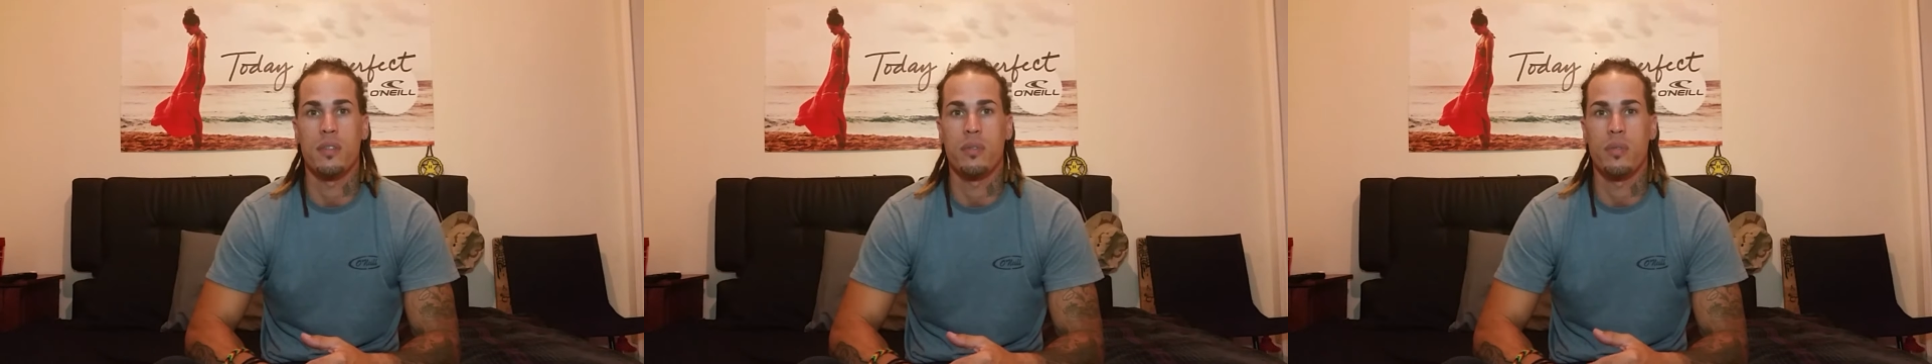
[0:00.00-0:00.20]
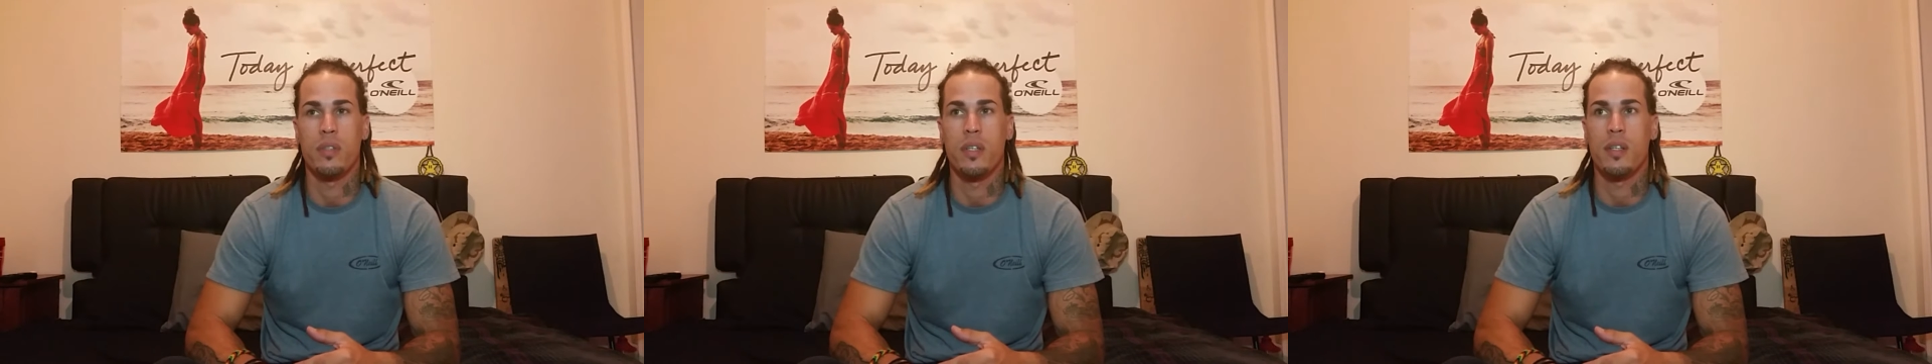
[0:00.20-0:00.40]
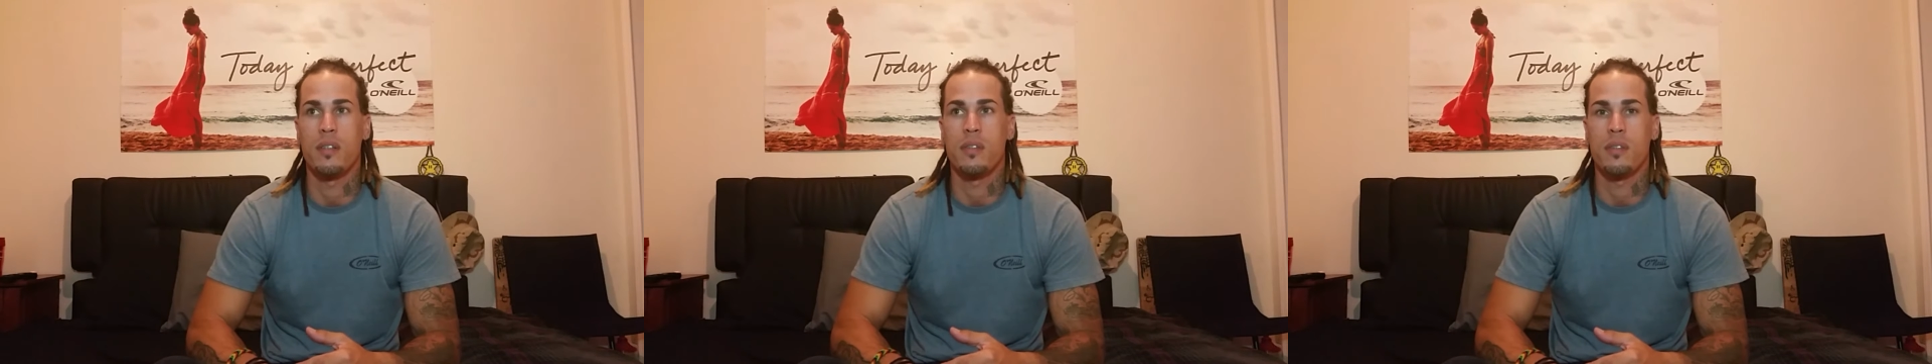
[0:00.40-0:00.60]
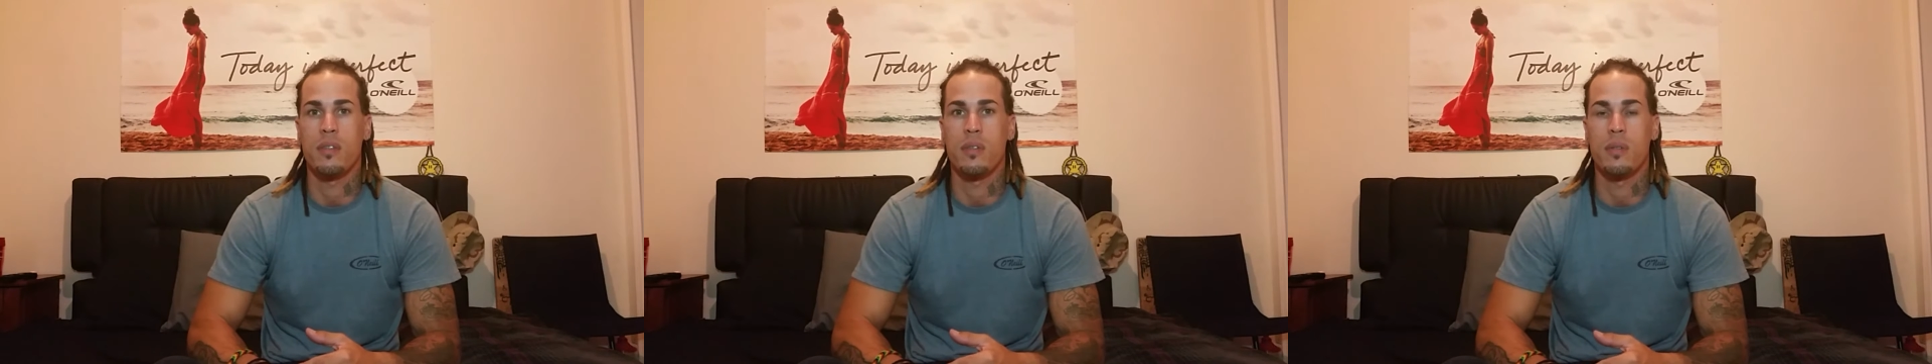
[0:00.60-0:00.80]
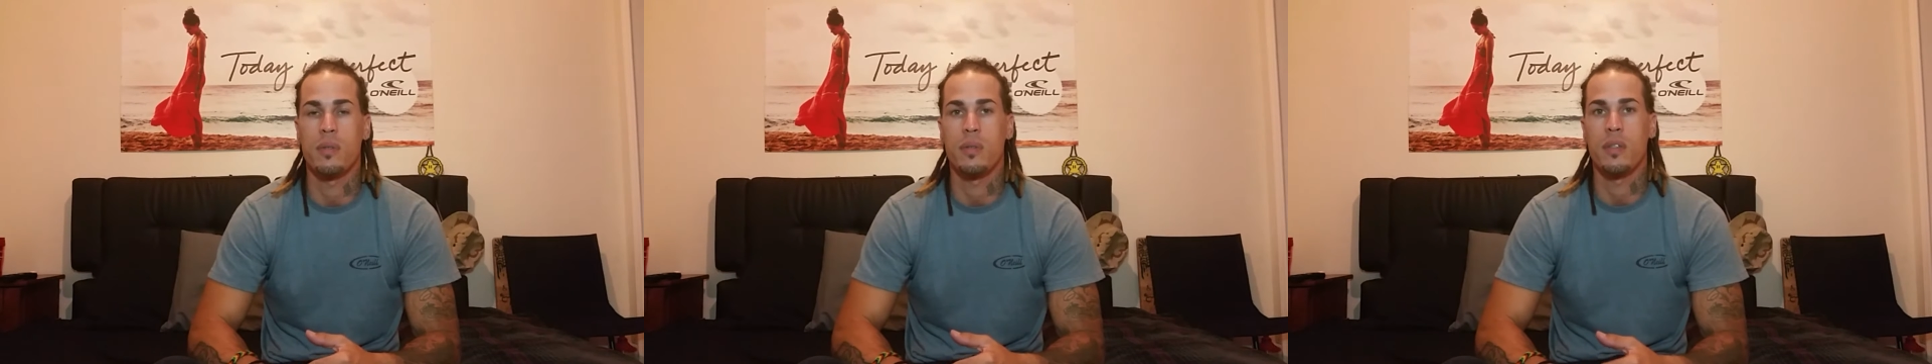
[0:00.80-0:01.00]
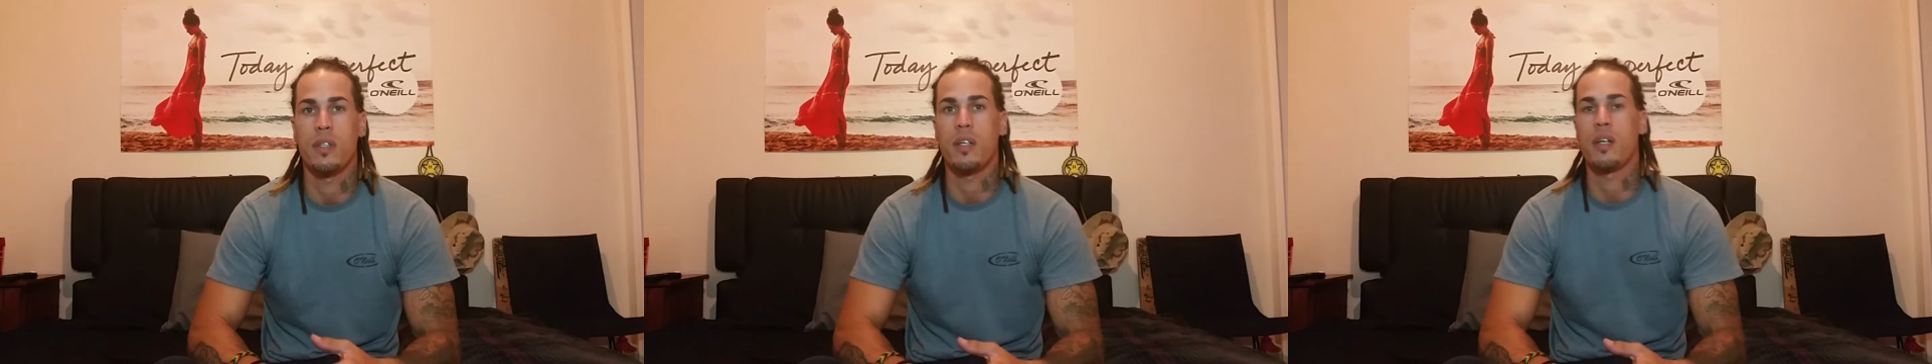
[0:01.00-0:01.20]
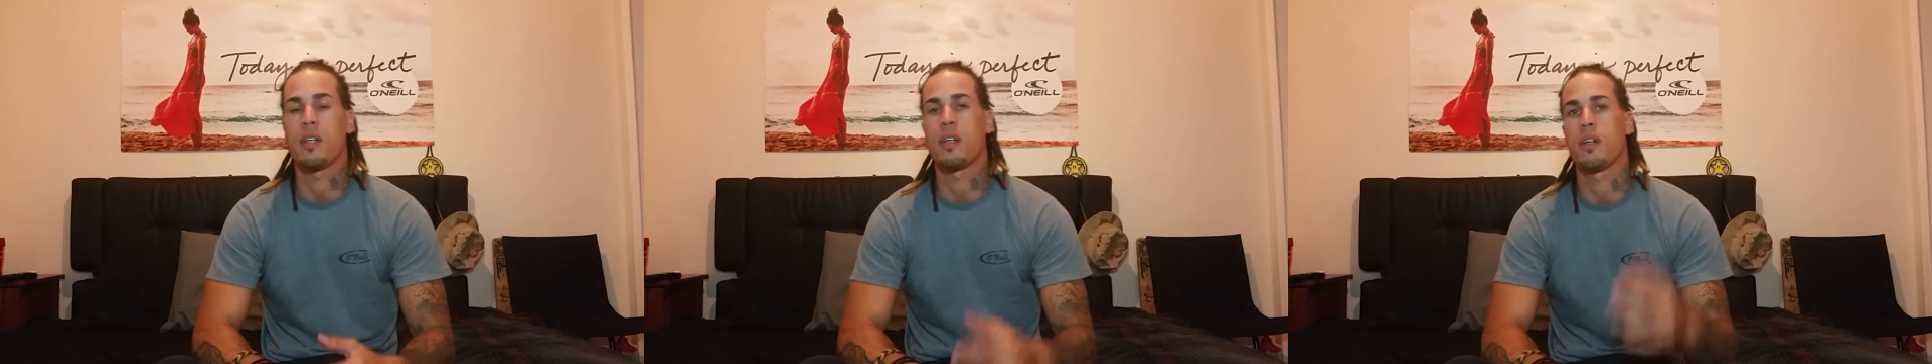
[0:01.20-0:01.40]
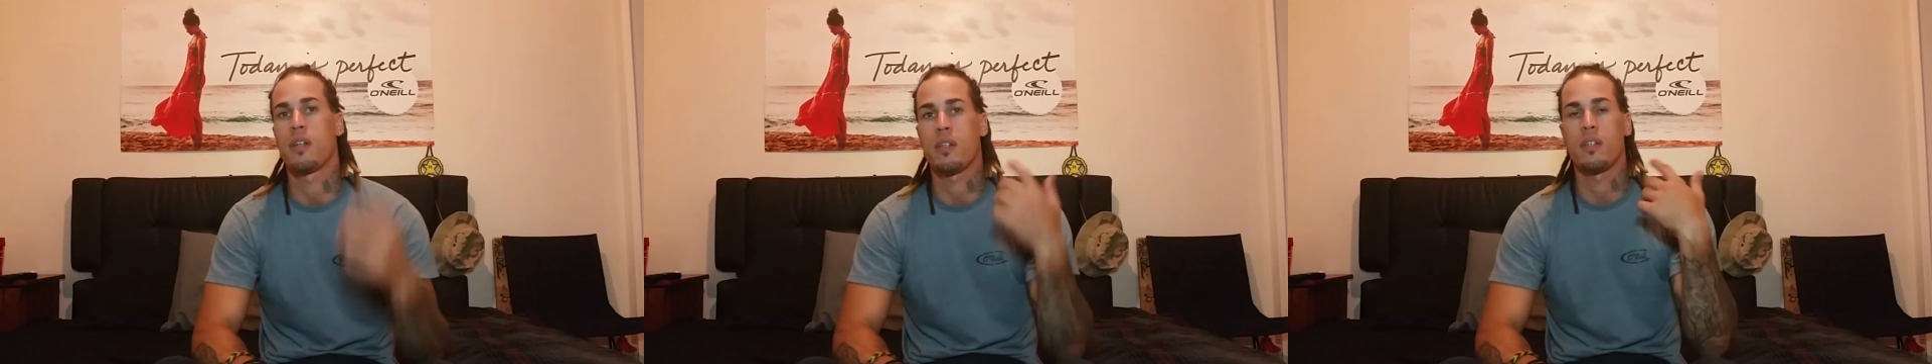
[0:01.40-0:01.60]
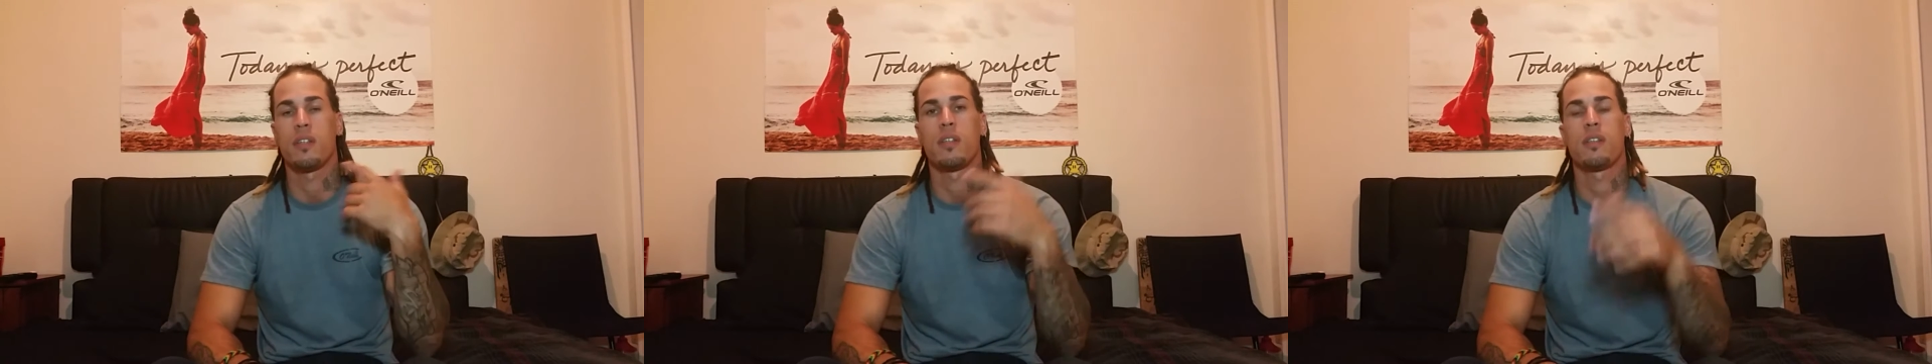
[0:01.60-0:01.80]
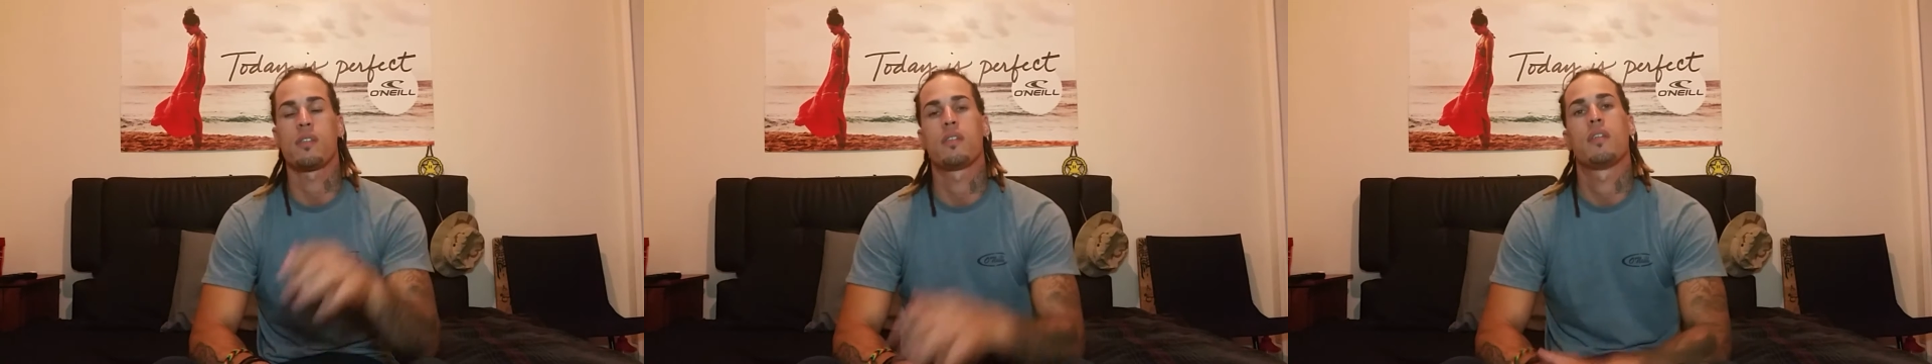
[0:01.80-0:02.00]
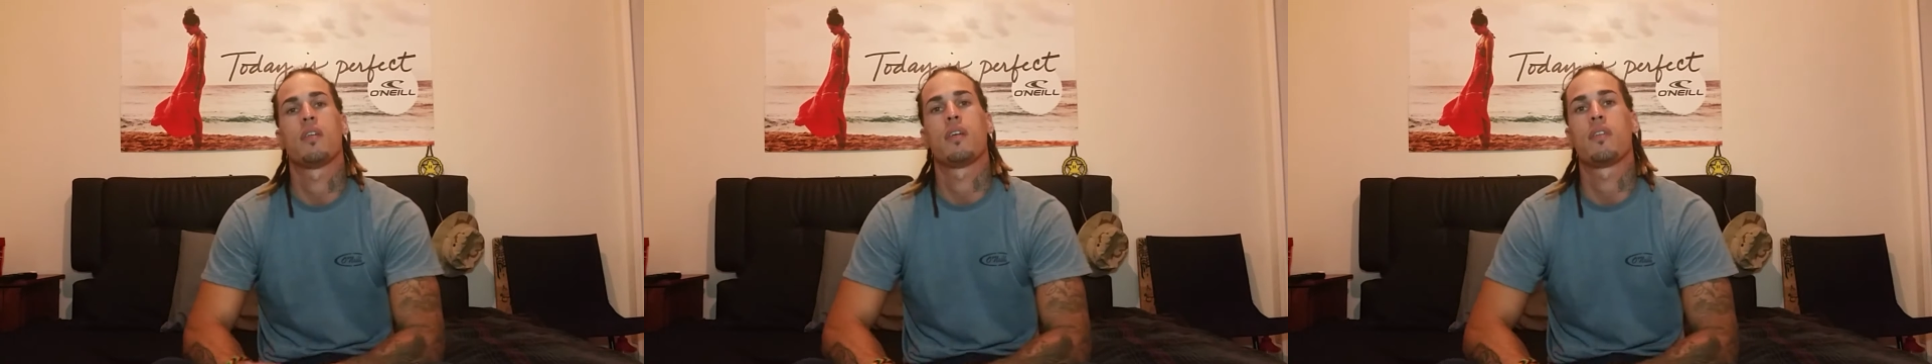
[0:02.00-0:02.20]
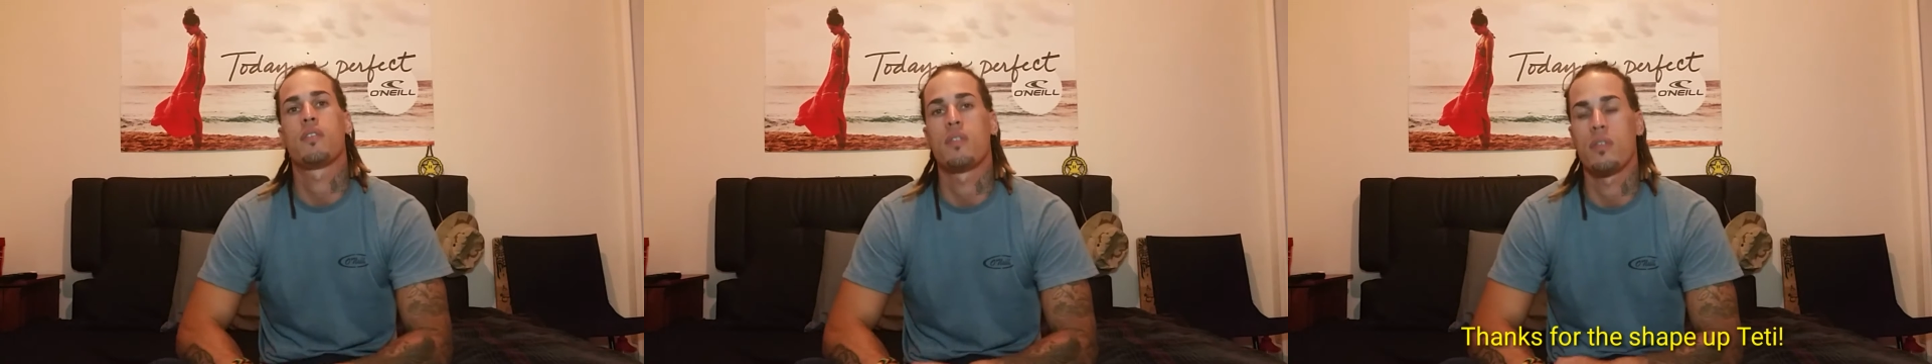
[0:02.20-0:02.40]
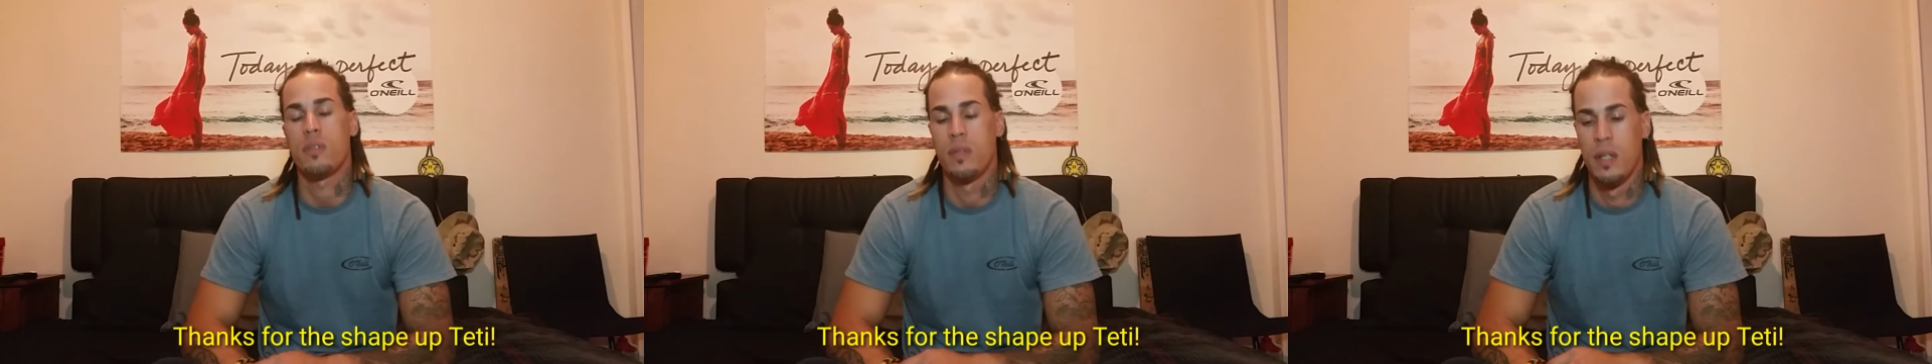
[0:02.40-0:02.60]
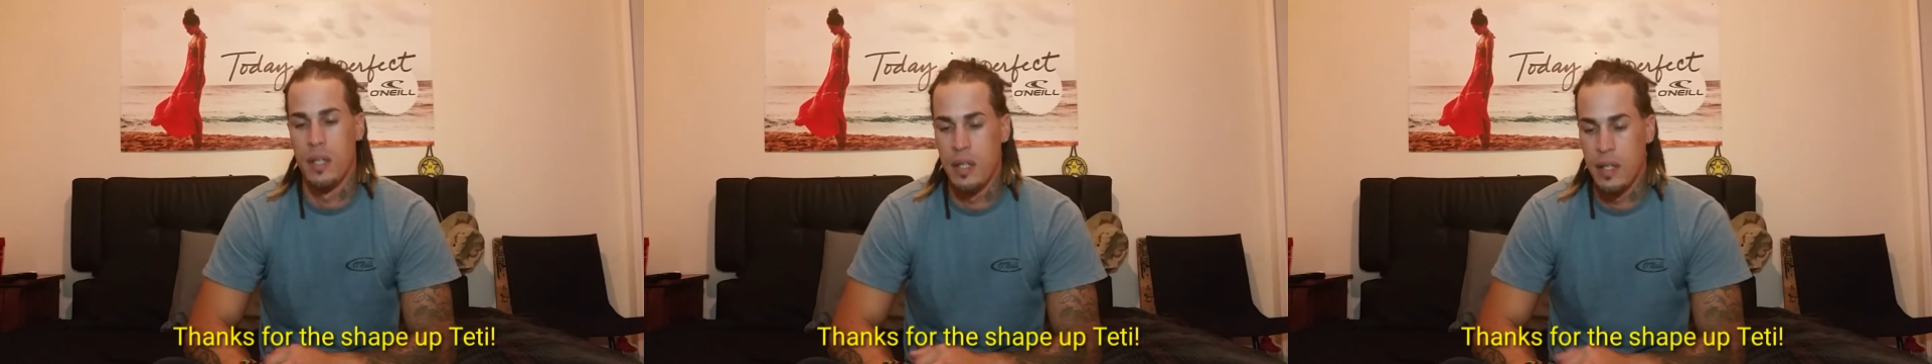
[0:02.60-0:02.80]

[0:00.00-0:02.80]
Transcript: 3 days ago, and I got a haircut yesterday. So